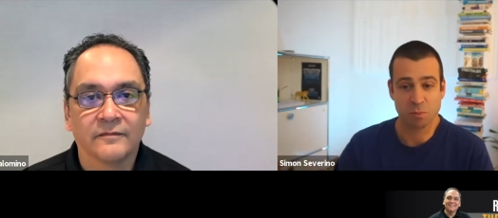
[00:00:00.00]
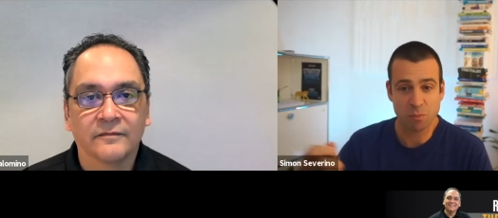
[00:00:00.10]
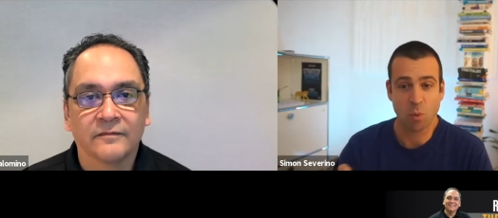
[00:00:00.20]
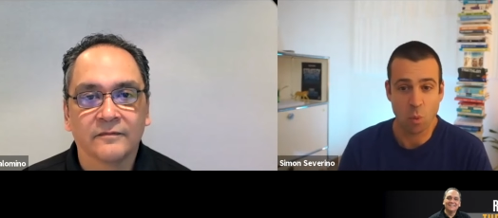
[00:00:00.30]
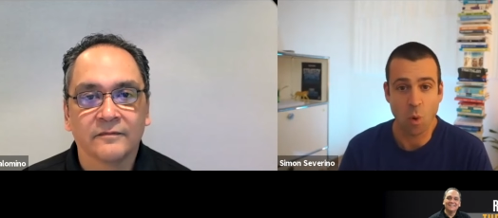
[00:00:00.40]

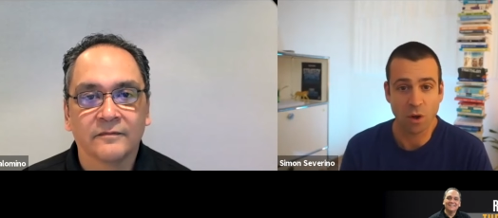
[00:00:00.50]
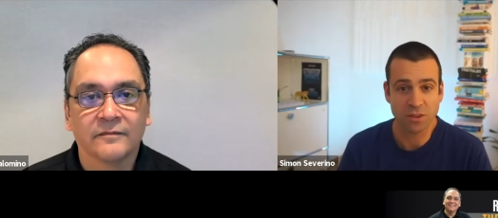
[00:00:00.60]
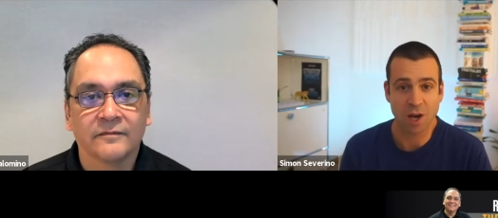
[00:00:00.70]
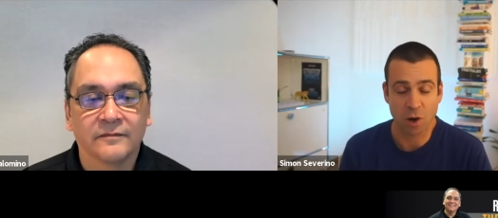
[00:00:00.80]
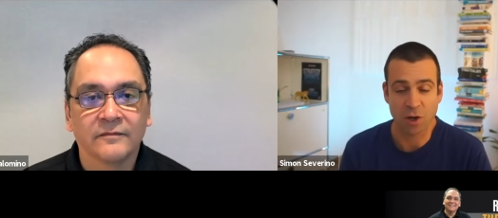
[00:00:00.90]
Speaker 1: People
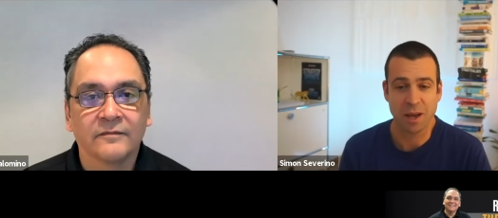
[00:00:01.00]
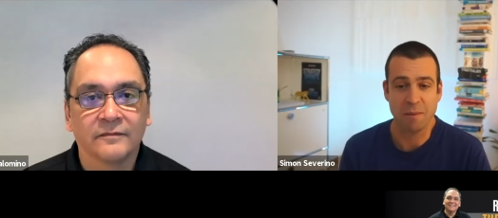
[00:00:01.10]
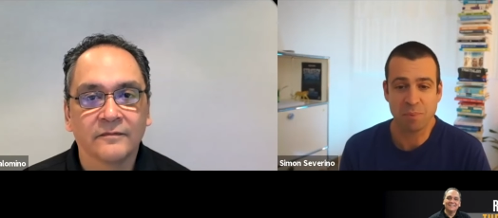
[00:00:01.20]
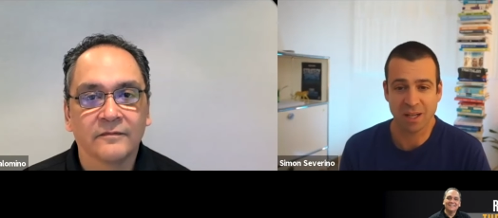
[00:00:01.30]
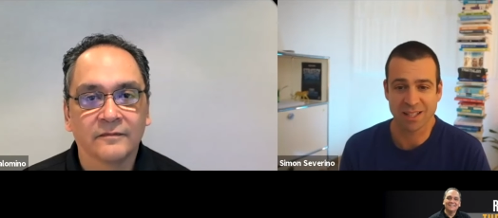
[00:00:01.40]
want our
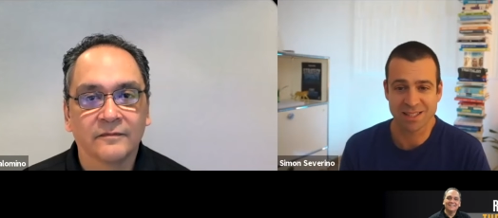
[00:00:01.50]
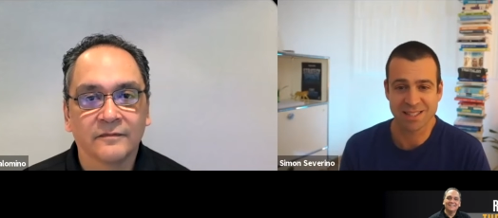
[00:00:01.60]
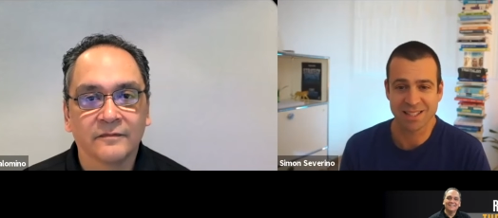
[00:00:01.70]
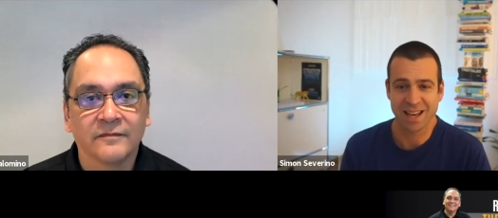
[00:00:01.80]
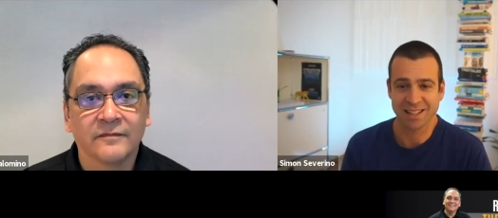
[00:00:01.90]

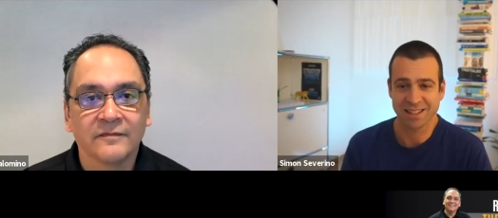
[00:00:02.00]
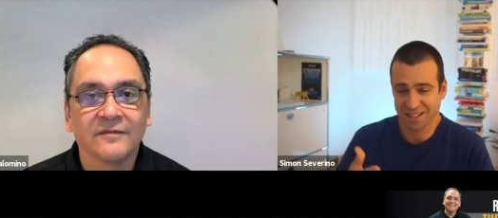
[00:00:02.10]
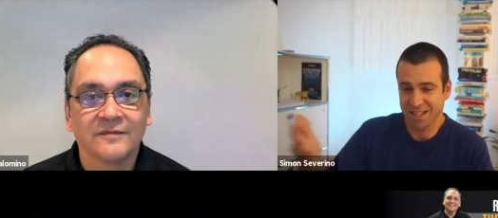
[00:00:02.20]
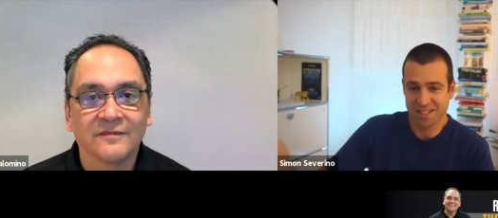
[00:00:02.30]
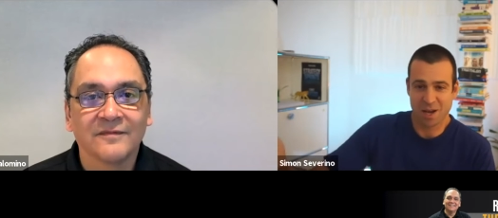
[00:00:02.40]
templates,
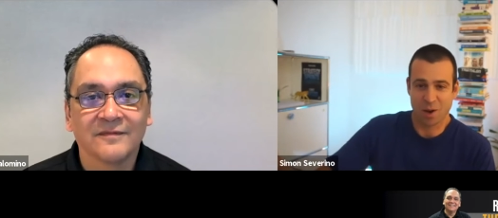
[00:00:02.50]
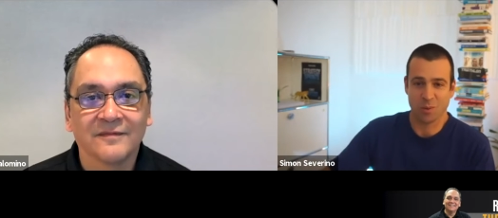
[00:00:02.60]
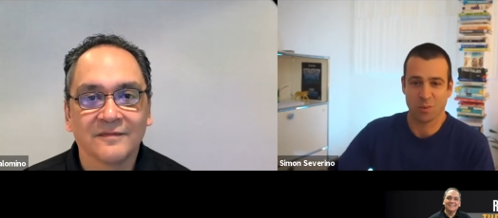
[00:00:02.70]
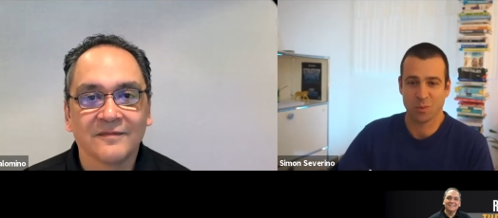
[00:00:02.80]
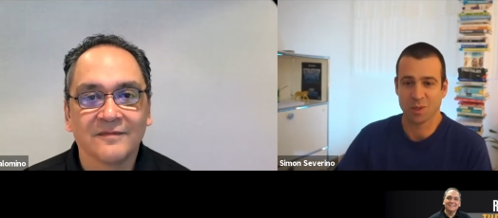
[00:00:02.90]
and that's
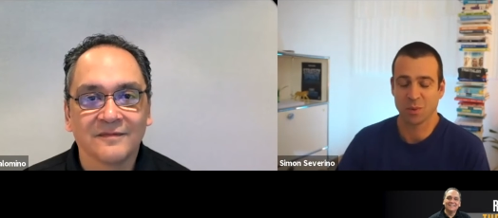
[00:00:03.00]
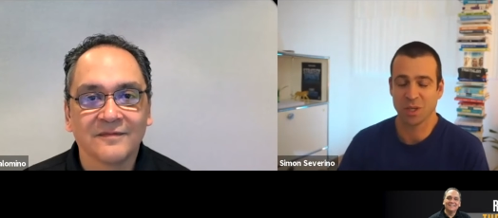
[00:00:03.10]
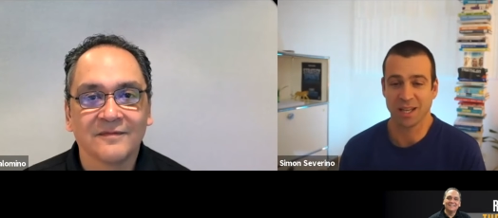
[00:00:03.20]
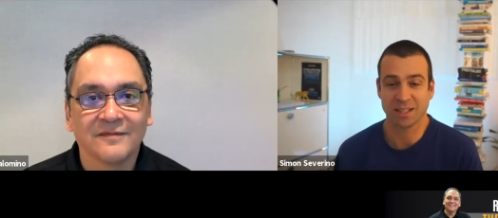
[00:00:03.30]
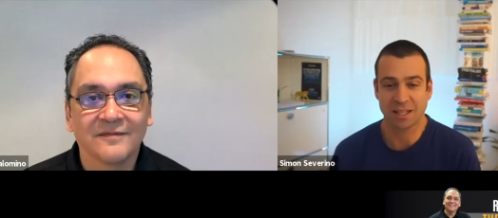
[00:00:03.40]
how we, we
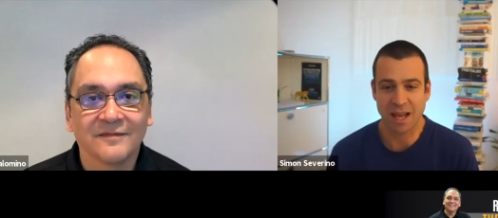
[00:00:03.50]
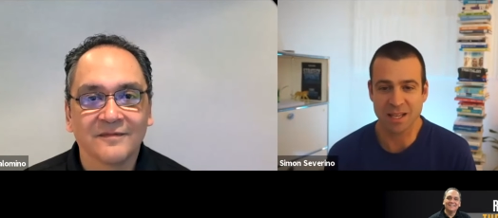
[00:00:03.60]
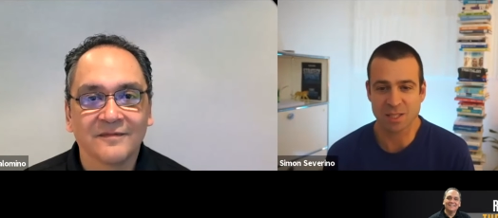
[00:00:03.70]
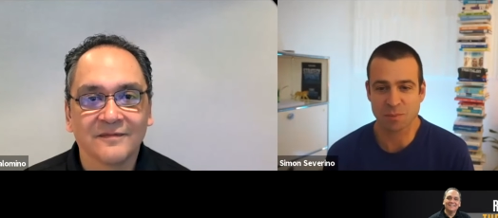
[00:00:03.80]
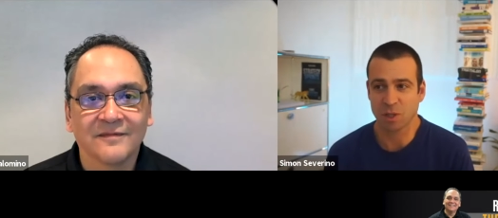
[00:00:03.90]
get
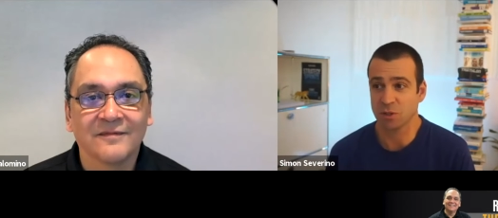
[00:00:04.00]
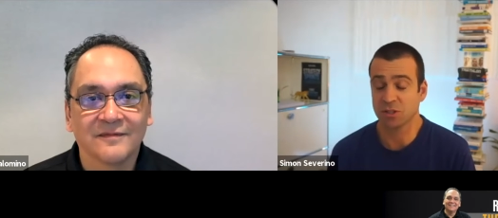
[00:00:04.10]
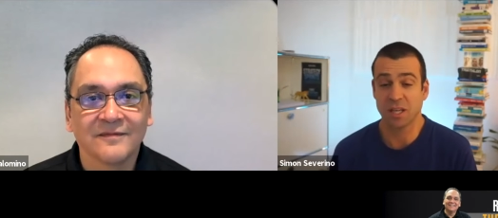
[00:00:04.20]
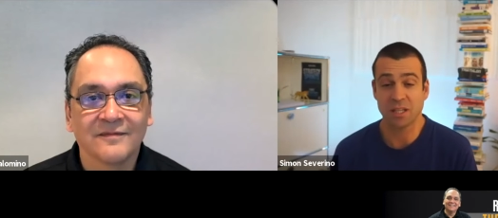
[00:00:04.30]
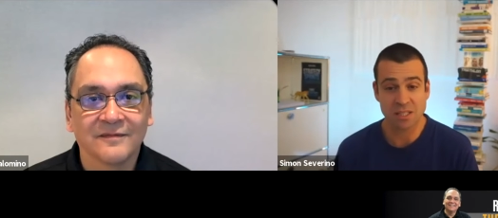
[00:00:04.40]
clients,
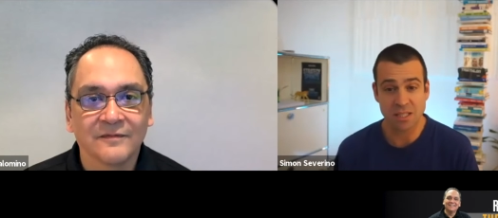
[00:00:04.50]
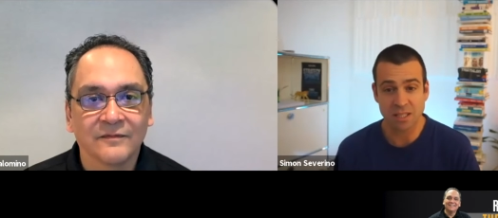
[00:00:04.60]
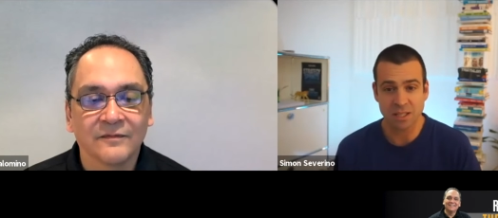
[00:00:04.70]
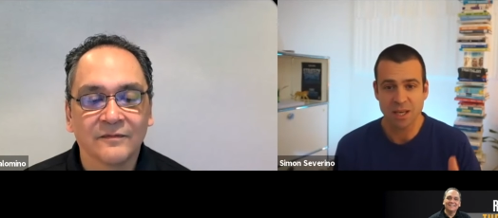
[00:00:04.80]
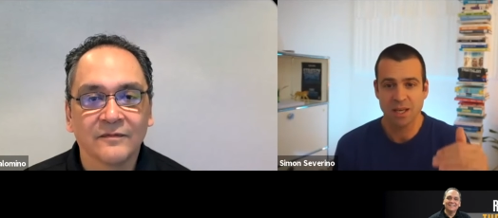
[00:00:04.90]
because they
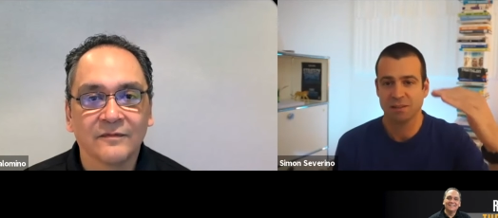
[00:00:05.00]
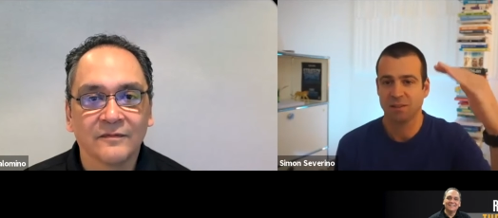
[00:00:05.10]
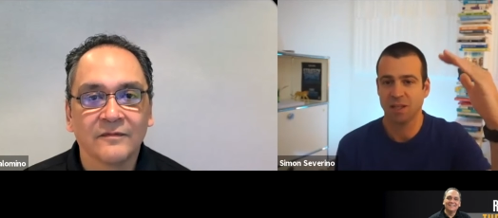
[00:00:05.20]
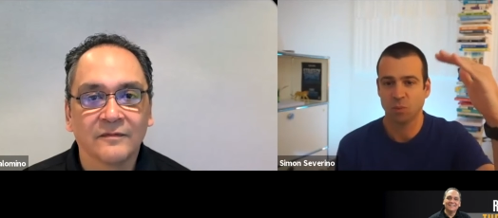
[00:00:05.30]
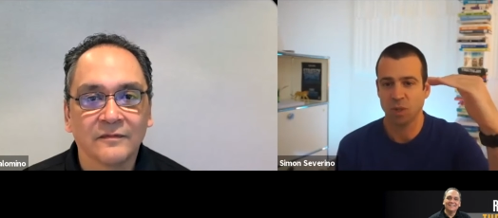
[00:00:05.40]
see
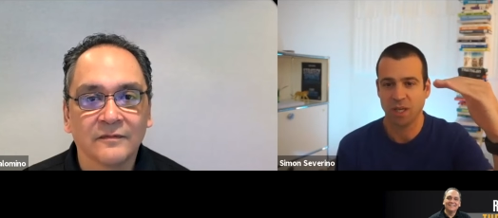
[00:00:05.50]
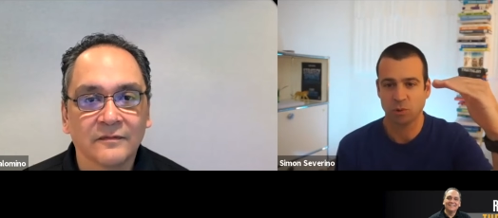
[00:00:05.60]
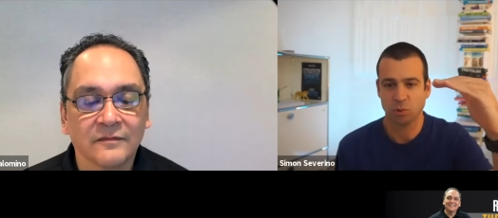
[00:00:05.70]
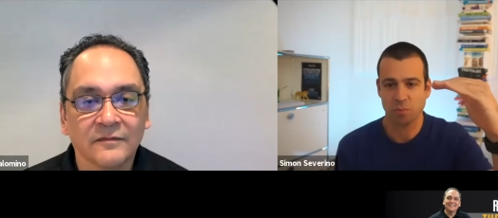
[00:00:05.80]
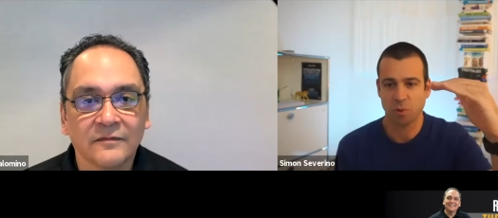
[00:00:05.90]
that we
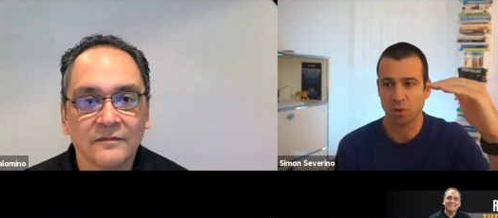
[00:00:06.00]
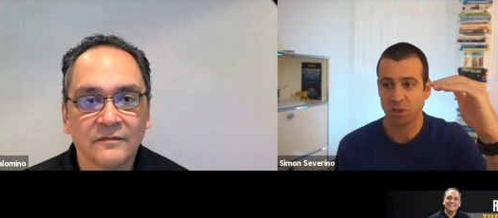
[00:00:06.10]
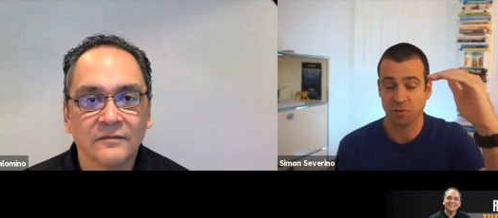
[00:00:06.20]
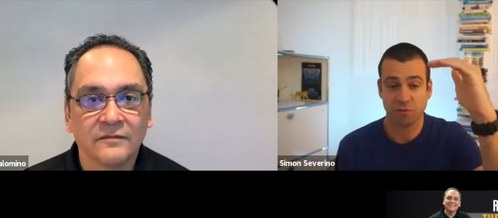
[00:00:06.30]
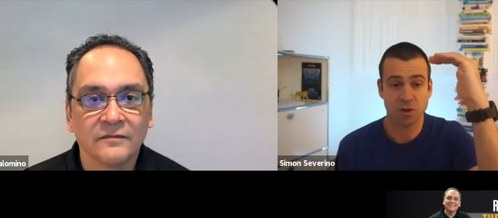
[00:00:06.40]
get
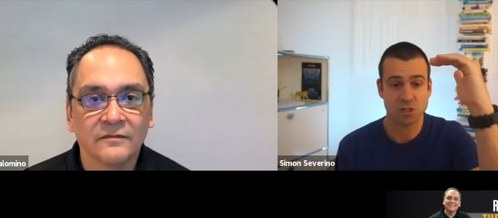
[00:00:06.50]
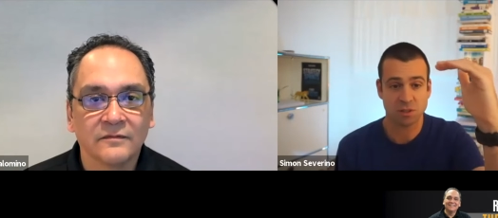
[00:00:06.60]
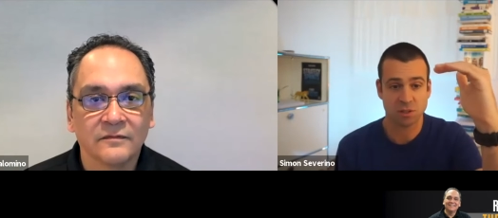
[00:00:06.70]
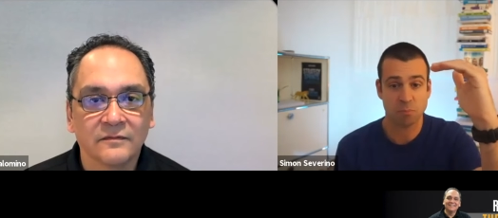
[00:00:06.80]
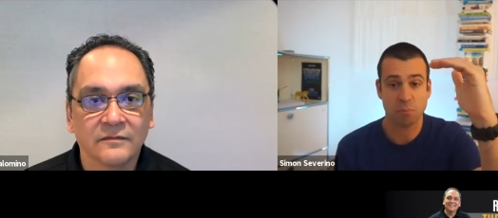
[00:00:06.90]
reported
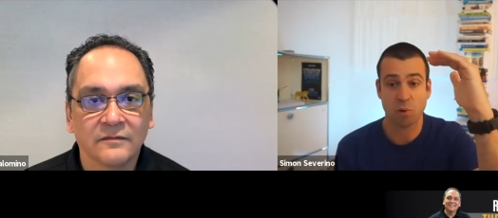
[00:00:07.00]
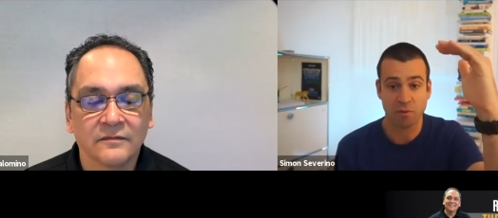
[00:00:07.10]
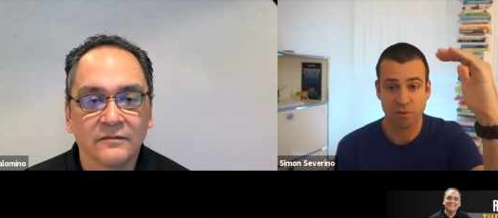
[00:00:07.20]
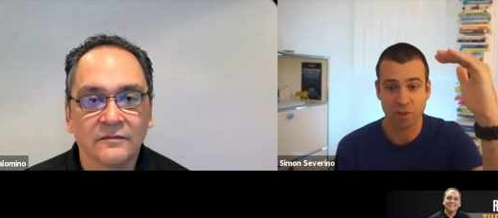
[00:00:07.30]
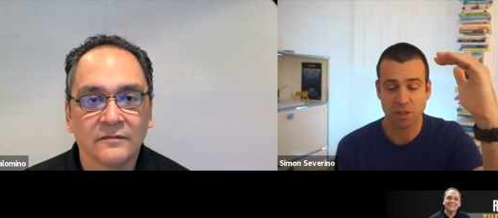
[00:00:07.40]
first the
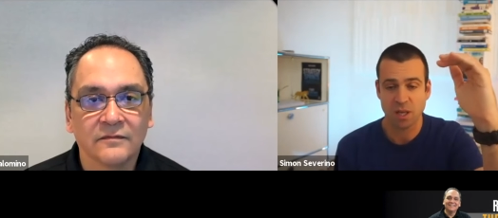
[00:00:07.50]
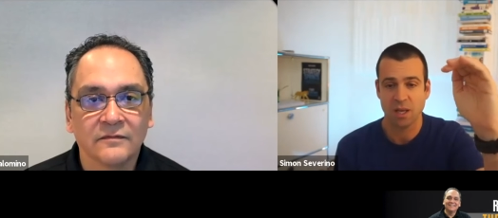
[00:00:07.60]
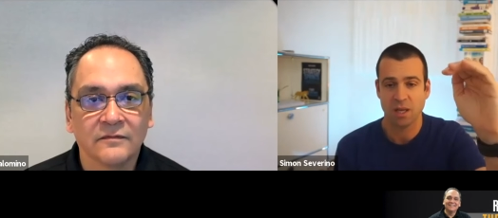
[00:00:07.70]
profit